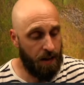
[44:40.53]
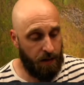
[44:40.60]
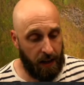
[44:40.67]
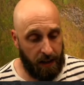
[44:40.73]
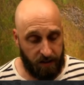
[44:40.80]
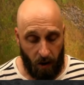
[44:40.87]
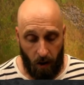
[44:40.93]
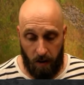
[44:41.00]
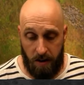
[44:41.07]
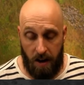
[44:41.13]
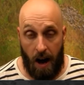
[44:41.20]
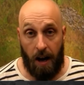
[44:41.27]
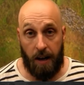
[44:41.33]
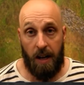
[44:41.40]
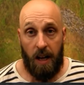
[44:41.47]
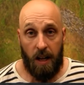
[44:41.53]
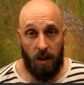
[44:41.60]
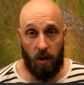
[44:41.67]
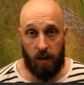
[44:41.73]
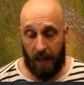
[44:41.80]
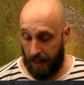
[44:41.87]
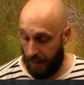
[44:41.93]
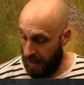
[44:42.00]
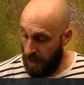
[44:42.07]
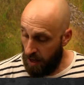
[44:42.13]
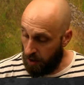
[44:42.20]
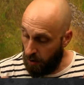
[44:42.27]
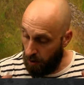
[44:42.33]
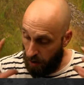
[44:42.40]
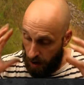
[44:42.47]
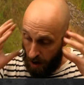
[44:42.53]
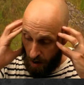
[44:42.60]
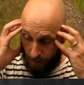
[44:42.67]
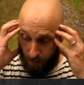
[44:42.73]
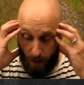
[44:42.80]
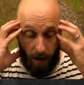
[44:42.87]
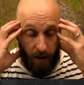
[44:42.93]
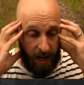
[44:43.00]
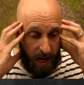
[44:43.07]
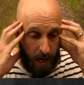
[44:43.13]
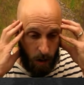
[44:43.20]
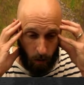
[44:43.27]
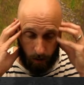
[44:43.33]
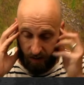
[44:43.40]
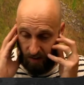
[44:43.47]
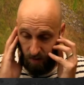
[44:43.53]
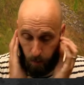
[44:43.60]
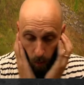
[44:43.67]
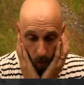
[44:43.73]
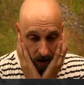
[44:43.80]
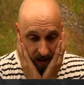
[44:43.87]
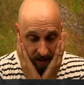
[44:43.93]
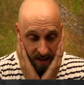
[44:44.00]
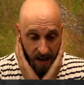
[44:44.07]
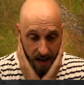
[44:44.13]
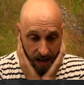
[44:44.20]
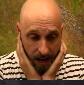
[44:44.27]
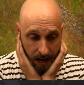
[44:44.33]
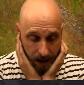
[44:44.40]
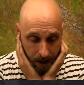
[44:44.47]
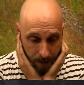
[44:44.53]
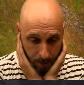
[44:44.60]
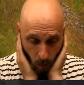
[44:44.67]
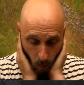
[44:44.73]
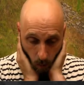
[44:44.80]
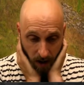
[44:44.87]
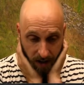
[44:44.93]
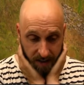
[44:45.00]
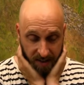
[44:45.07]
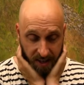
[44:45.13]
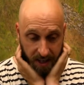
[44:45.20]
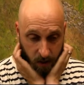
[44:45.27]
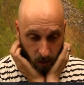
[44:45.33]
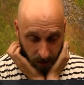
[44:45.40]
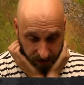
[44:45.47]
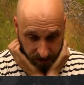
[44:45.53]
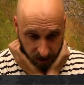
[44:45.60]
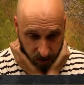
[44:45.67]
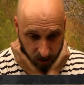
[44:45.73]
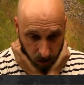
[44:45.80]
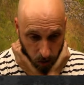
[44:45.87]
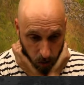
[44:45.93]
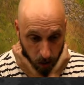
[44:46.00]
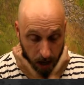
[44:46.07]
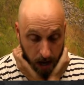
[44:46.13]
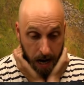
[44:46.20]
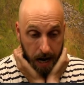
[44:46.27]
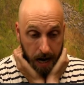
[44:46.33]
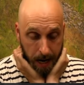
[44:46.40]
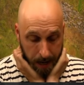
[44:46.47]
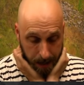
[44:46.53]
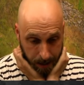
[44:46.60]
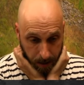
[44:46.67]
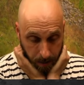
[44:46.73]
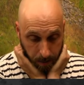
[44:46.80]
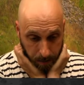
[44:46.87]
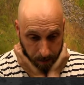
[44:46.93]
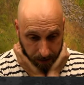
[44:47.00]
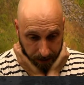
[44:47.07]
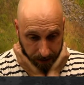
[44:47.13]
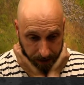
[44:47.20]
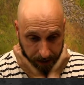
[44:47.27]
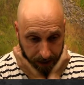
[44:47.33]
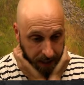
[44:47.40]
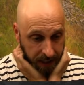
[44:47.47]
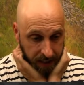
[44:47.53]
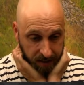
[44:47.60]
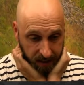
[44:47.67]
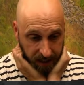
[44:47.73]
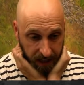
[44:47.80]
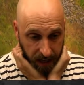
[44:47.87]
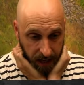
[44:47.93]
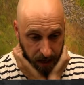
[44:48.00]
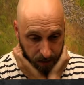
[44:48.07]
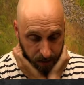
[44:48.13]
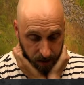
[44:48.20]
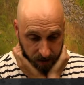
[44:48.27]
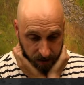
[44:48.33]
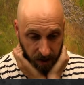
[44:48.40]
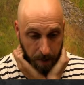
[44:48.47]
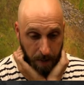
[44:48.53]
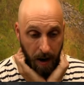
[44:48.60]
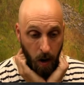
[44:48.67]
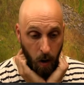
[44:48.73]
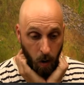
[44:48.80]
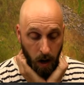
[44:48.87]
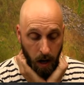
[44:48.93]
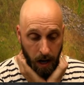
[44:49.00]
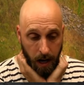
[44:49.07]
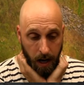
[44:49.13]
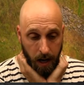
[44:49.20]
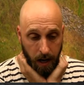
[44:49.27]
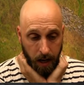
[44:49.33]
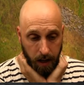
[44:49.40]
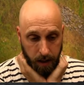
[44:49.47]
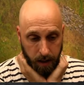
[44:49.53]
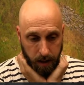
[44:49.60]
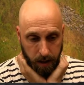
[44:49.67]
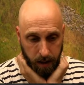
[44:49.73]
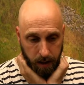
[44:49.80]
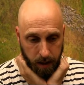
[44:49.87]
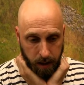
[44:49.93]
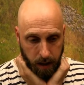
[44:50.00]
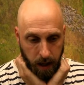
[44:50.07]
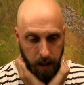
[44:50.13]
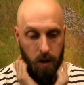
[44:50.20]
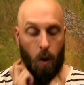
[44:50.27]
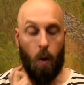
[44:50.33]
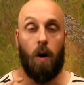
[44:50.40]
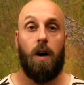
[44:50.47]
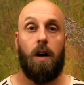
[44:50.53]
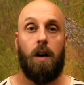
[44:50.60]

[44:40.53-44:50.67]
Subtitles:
Things are not looking good for our hero at this point. What is he going to do? He needs to get out of here somehow. I know.